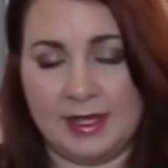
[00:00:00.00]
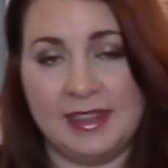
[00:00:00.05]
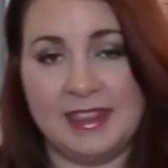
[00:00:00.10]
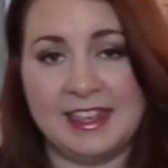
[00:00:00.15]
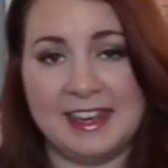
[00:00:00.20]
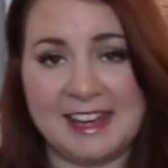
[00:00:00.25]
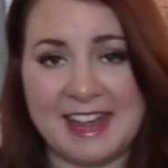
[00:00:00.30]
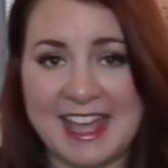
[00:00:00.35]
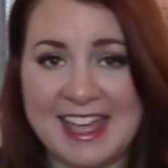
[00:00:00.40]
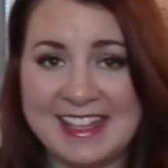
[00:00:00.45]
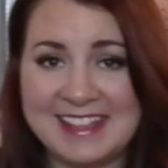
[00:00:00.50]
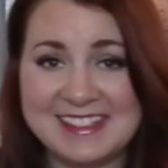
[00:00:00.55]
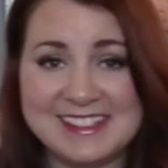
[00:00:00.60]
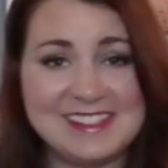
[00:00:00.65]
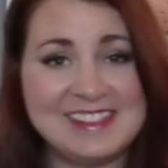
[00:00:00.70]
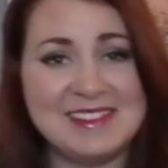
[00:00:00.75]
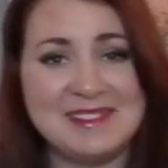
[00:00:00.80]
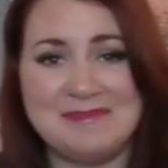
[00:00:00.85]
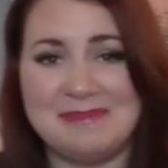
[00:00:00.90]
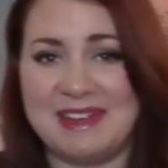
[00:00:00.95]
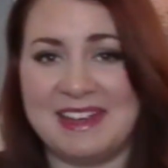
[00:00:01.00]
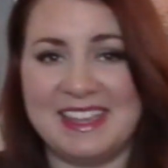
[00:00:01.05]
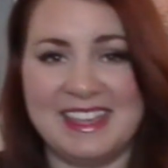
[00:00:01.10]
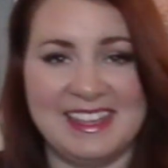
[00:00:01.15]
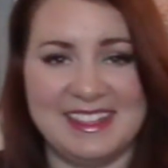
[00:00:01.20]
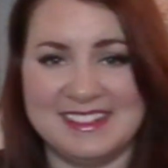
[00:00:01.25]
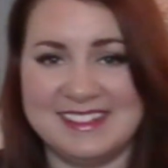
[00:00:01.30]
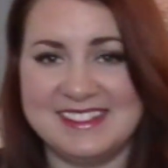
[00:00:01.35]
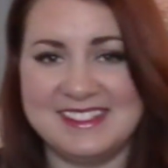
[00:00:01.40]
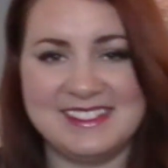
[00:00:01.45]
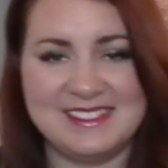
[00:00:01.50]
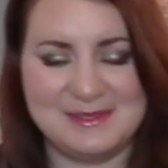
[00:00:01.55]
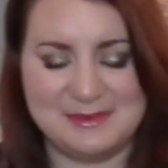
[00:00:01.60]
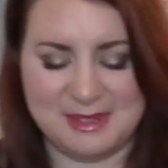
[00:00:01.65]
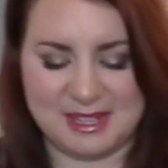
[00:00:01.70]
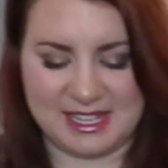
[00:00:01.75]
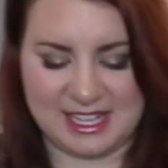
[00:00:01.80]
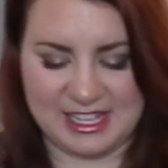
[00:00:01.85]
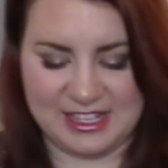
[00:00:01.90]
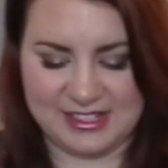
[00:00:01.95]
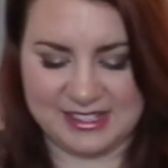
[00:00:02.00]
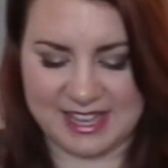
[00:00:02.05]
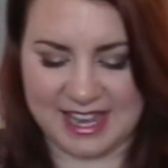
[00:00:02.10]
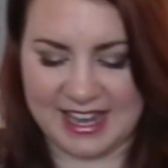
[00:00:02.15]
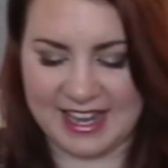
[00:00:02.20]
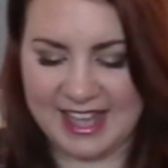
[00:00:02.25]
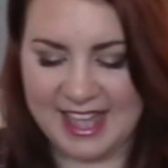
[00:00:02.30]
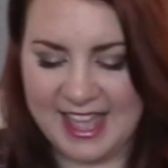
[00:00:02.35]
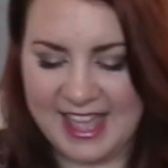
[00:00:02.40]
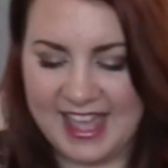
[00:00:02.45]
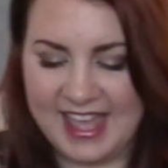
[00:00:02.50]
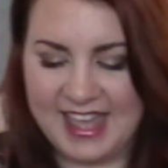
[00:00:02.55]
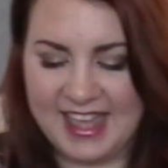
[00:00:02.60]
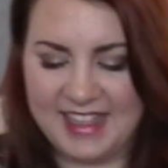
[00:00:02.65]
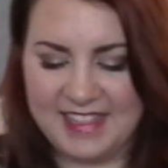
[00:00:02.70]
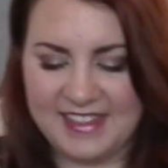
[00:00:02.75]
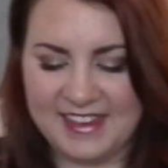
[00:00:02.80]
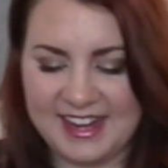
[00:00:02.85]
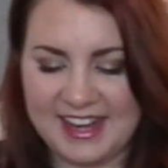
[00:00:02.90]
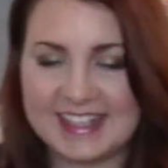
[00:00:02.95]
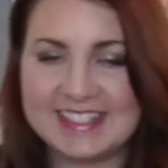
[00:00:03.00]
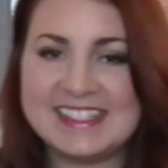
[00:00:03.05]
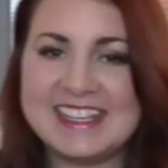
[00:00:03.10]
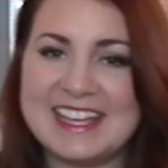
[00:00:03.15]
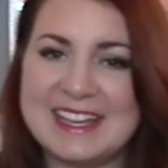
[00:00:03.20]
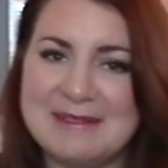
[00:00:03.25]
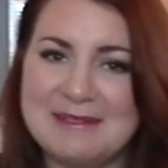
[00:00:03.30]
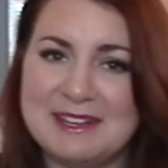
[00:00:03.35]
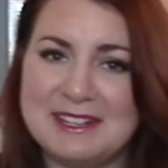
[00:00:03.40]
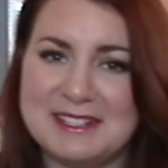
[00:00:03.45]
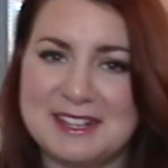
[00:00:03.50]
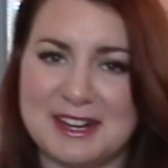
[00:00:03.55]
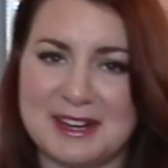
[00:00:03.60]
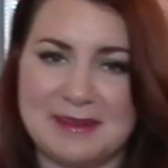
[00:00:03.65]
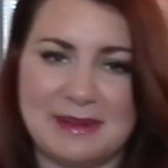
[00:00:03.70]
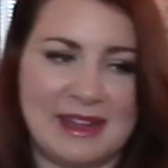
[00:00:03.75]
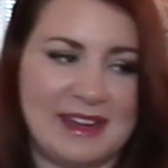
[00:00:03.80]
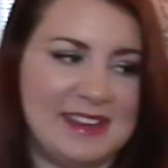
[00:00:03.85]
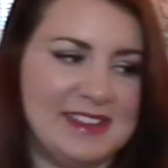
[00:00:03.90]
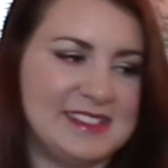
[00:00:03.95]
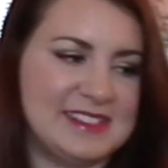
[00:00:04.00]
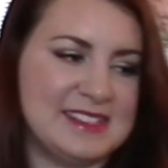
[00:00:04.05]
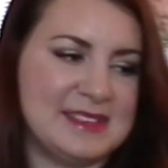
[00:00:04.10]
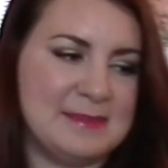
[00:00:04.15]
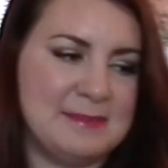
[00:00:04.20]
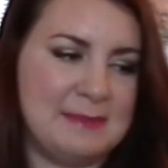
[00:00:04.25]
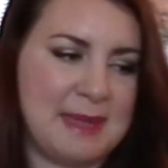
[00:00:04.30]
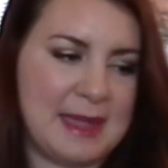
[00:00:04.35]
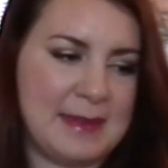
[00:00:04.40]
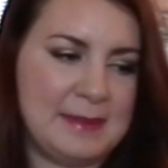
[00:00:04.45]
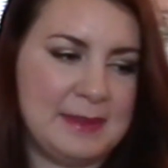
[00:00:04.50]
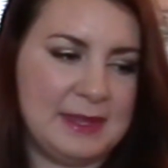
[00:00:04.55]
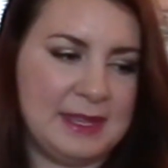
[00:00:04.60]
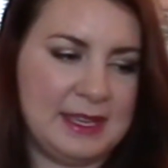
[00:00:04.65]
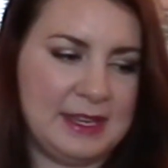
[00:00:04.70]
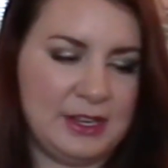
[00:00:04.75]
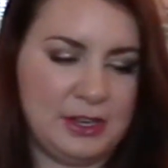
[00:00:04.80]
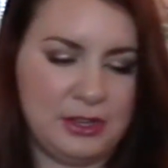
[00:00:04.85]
The next, my kids, what can you say? The next thing I'm going to talk about is the Maybelline